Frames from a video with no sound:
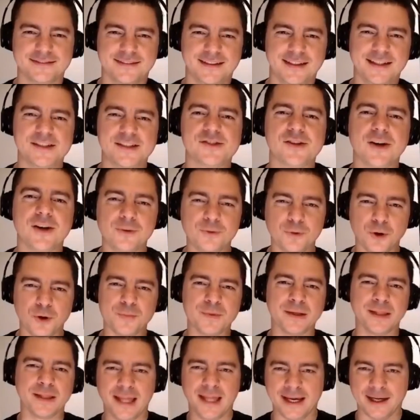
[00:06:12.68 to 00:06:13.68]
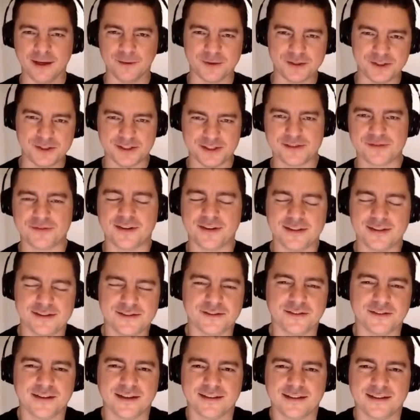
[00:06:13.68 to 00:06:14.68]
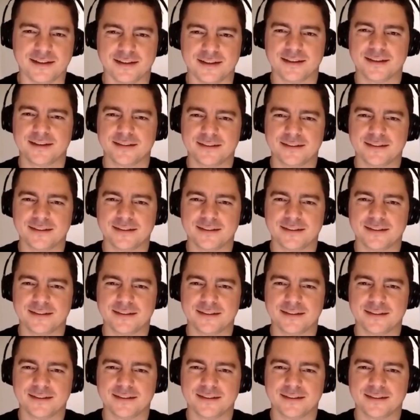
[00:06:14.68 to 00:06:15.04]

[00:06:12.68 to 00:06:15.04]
and it's all so Roman languages, right? So yeah, they